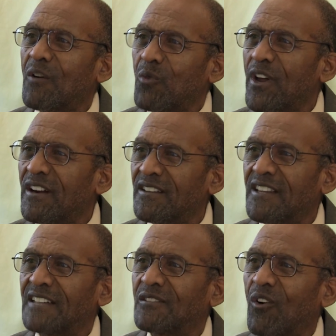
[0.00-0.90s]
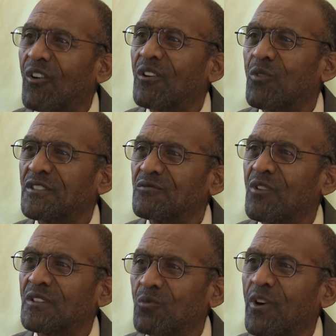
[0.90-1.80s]
were aware that all
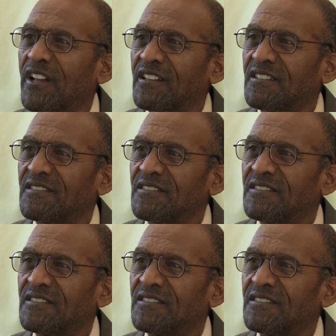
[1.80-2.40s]
was not well?